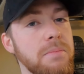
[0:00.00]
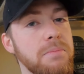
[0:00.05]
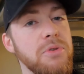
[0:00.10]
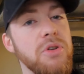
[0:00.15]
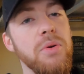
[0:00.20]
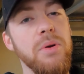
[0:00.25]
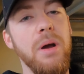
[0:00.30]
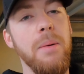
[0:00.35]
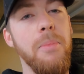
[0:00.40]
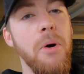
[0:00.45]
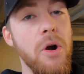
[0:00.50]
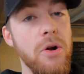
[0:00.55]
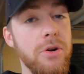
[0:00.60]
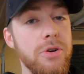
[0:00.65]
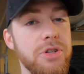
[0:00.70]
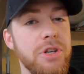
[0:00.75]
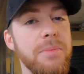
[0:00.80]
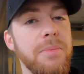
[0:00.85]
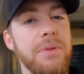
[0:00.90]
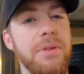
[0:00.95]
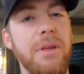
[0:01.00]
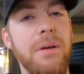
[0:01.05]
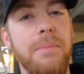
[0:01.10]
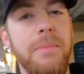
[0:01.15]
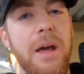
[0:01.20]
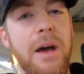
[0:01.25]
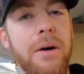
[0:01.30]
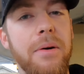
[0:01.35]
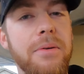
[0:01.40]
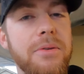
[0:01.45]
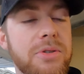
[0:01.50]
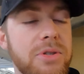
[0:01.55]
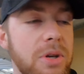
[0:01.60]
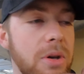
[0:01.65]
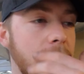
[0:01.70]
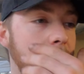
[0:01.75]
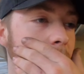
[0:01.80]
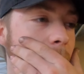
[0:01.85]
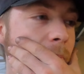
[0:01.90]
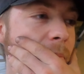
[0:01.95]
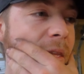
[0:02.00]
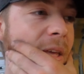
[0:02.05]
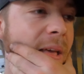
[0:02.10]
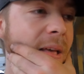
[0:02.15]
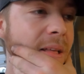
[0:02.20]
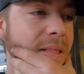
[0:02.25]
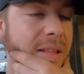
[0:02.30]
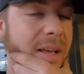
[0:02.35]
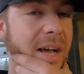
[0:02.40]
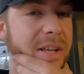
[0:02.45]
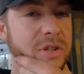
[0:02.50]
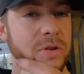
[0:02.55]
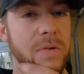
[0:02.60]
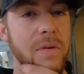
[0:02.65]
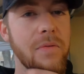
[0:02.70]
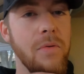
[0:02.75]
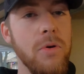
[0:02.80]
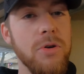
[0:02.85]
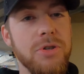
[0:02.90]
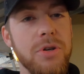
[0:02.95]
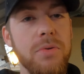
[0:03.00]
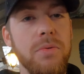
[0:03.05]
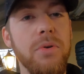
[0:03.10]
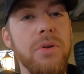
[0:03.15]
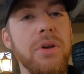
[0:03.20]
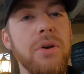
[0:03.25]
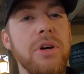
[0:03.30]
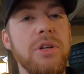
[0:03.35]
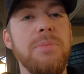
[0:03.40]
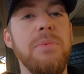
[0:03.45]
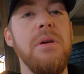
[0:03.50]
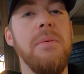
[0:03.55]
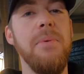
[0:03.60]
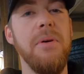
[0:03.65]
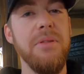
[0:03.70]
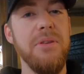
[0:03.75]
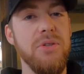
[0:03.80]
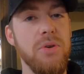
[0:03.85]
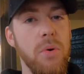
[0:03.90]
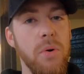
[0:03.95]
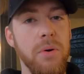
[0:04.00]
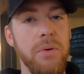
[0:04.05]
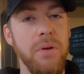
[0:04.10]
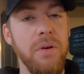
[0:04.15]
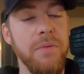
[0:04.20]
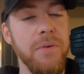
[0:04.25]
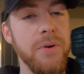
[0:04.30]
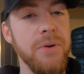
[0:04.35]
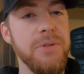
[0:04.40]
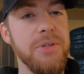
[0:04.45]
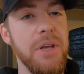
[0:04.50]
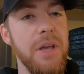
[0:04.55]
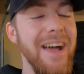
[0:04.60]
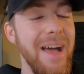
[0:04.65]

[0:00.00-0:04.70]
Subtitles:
doing a partnership with them now. So the guys over at Fortune really hooked me up on these coilovers.